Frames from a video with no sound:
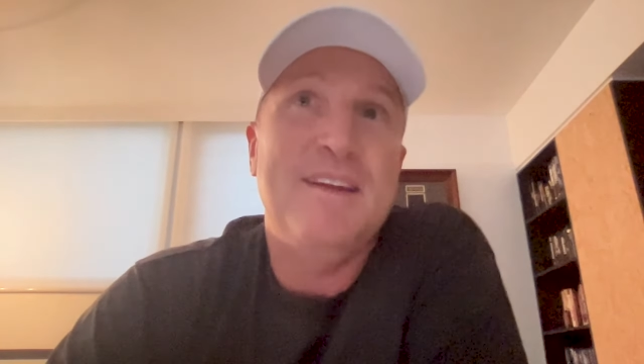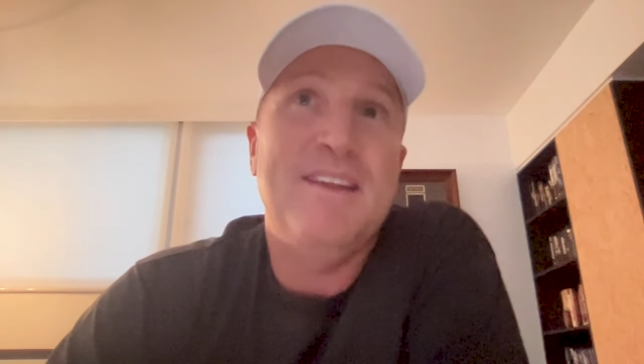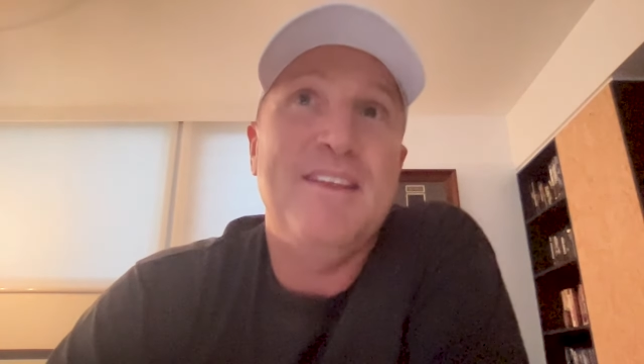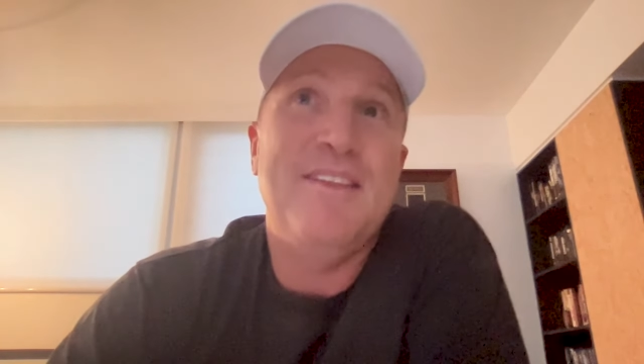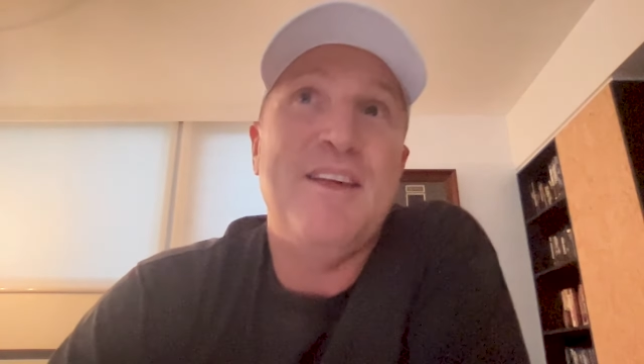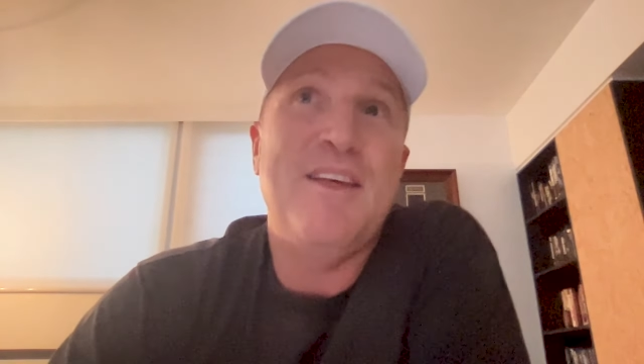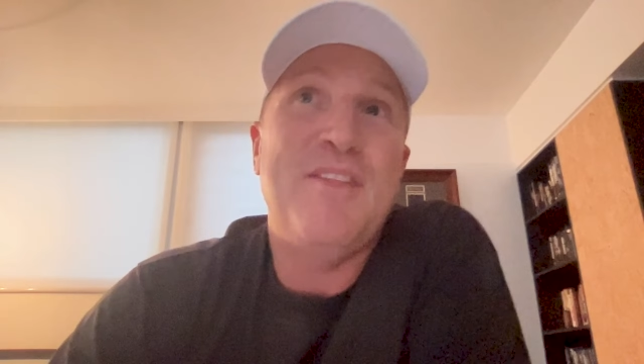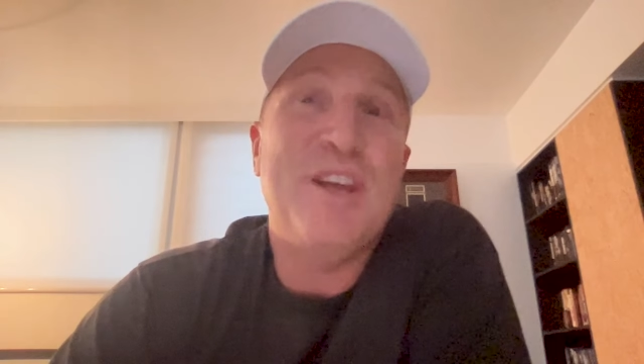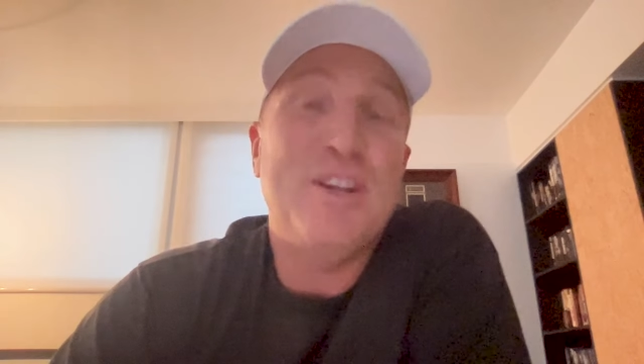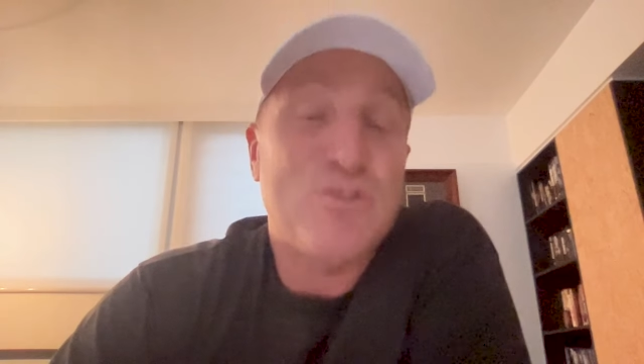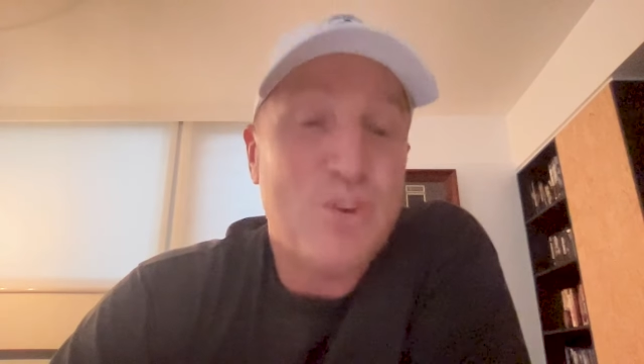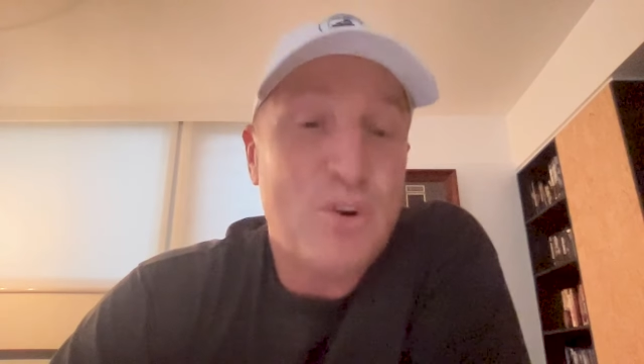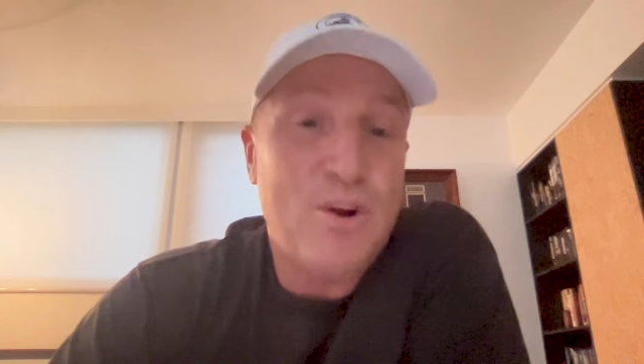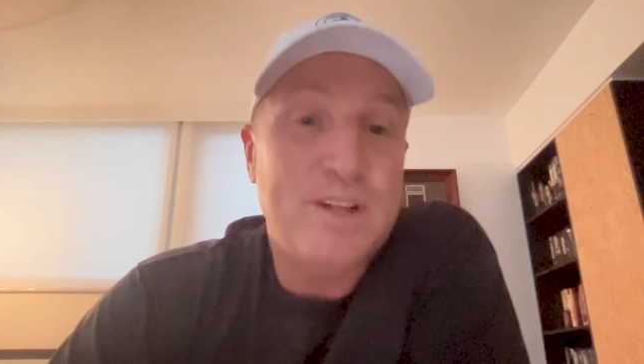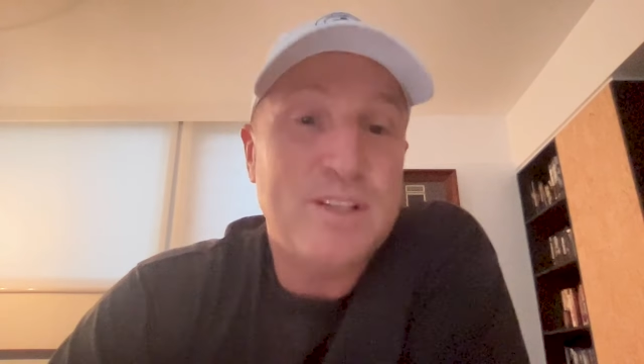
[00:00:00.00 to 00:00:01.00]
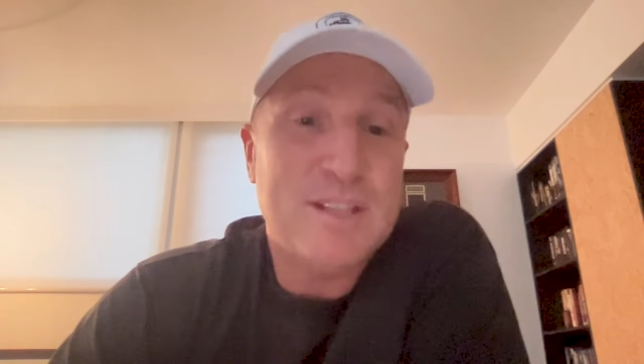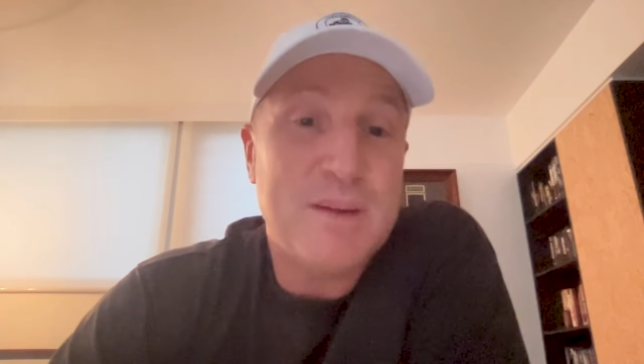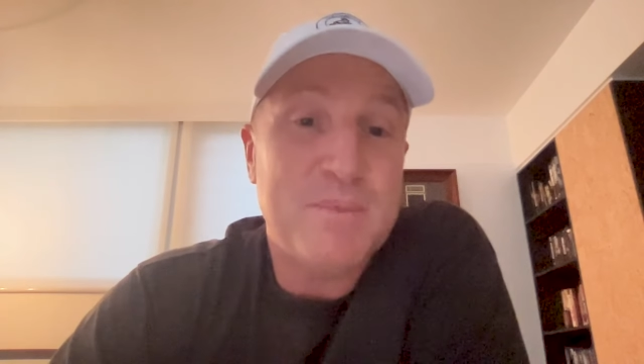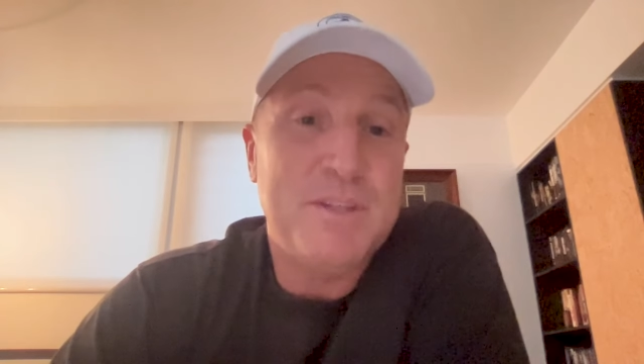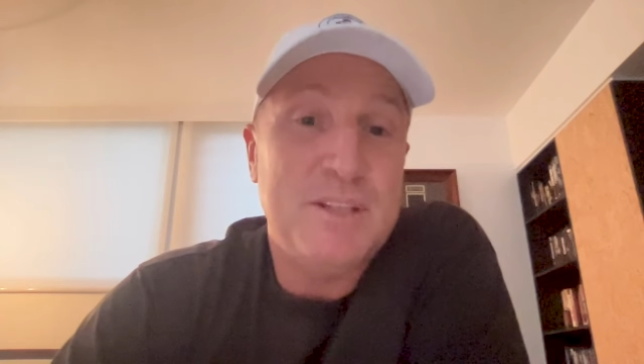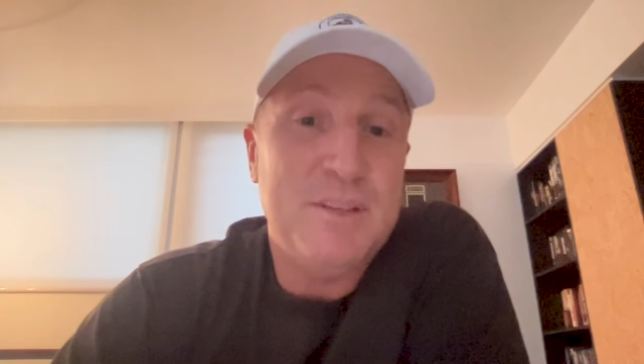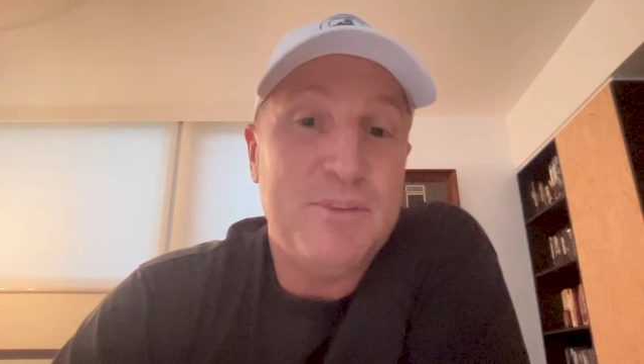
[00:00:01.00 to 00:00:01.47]
they're trying
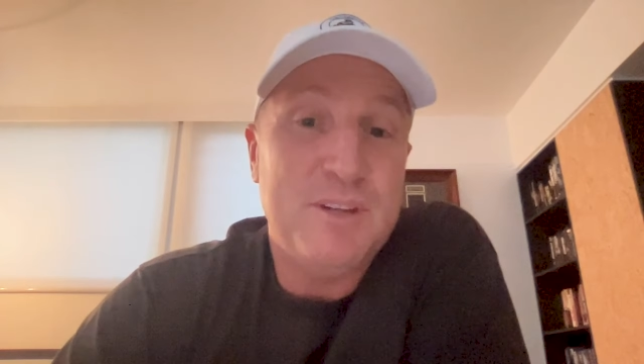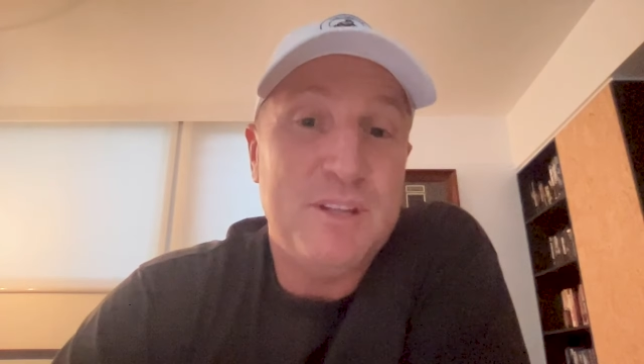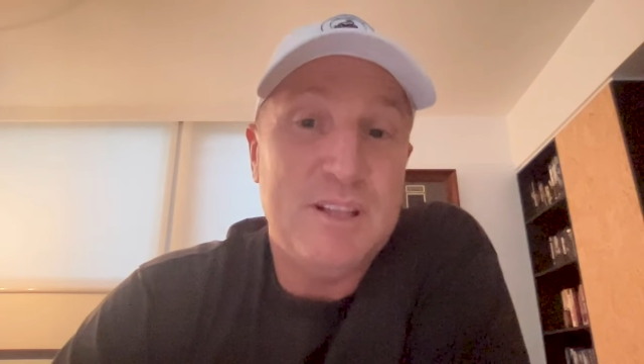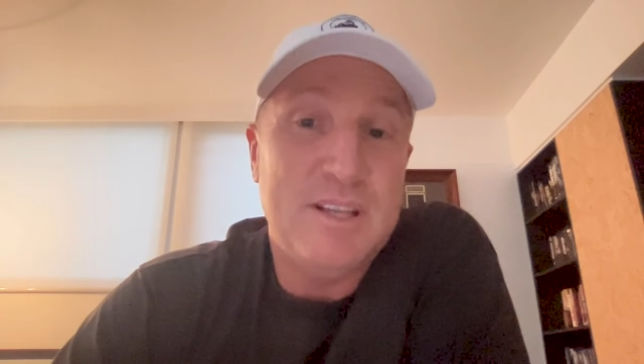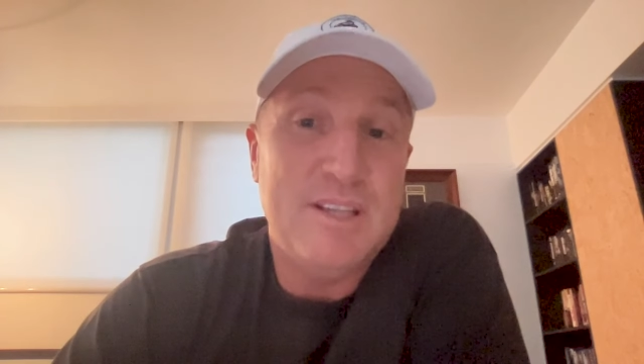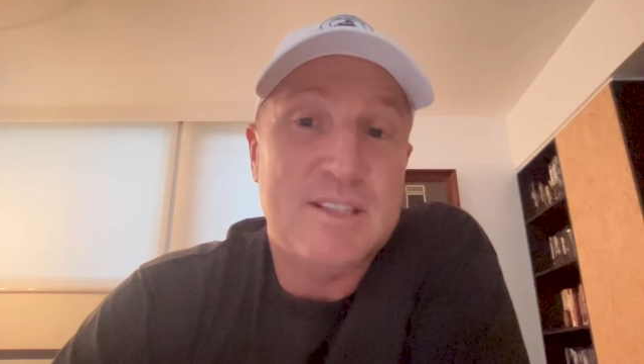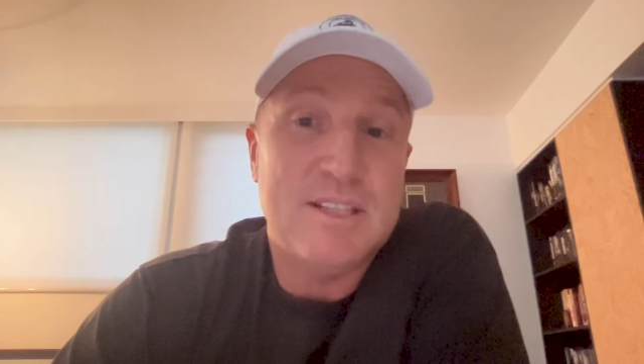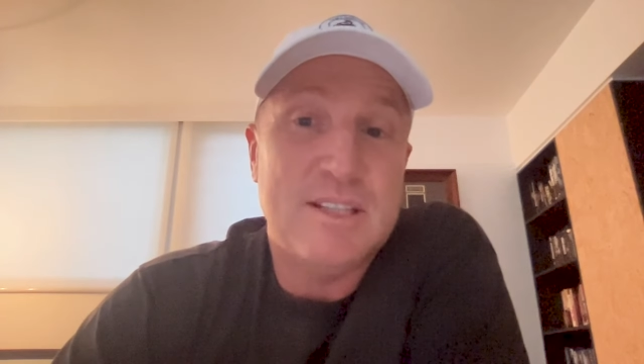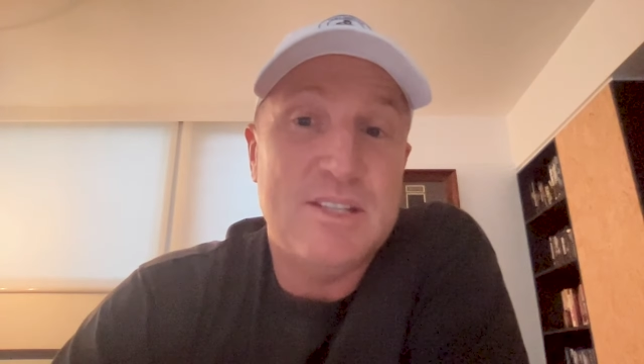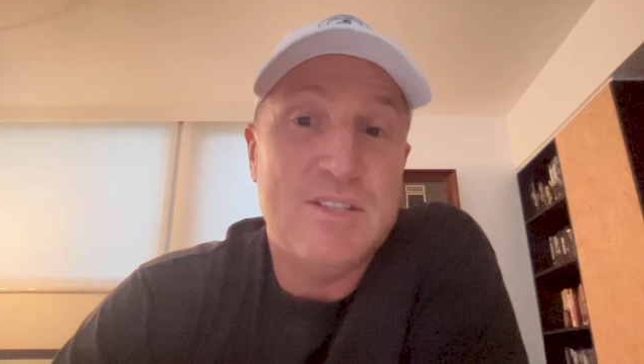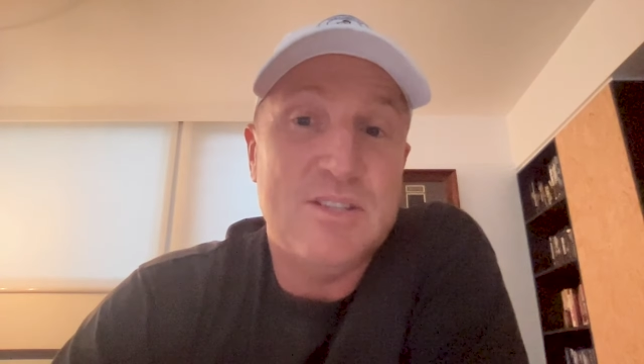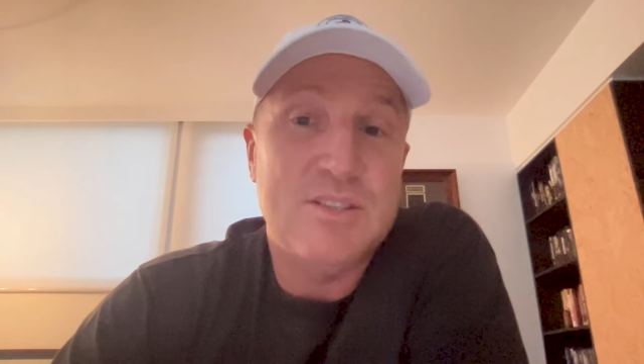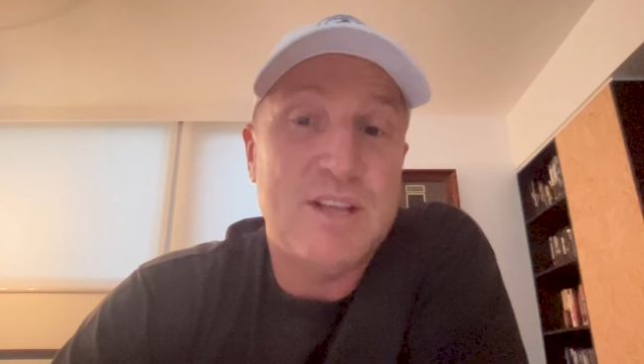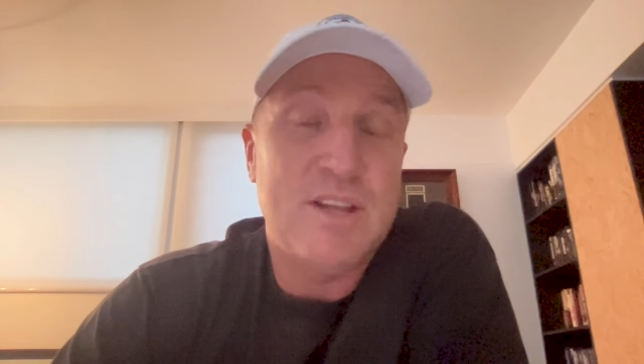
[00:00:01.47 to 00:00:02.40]
something different in these conditions.